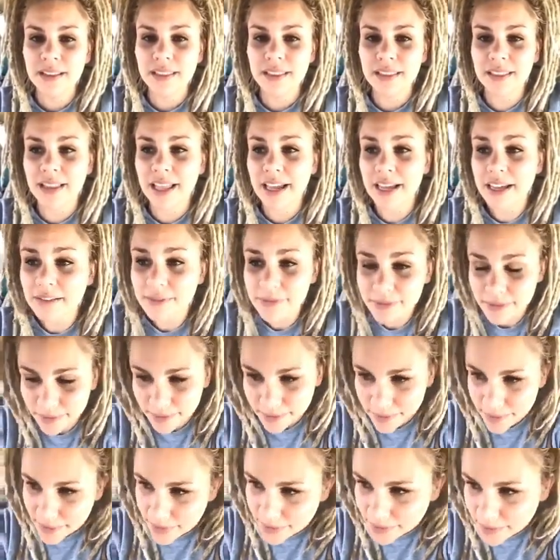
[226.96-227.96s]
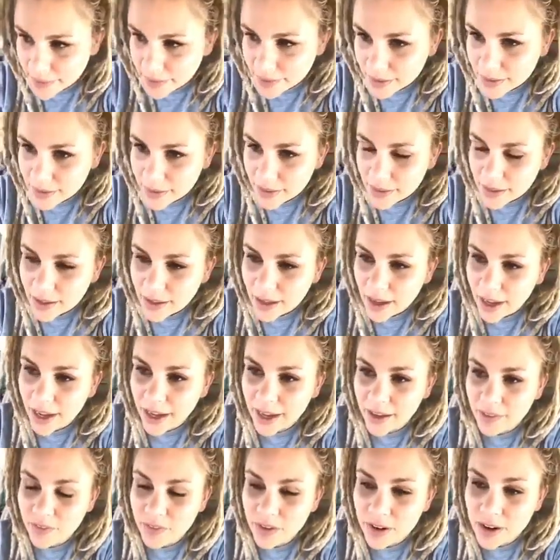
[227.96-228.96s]
life, I
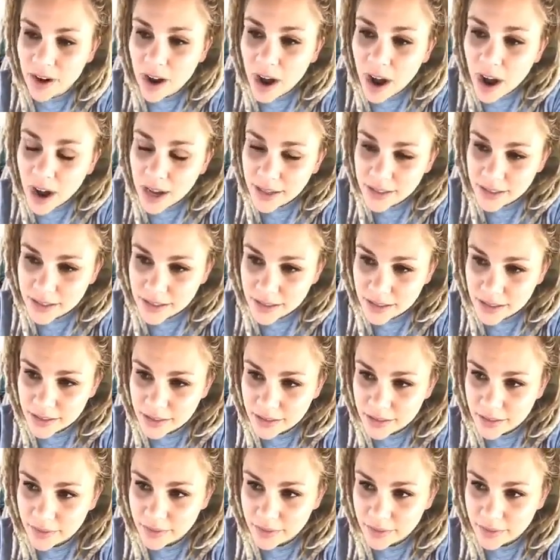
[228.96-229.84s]
have not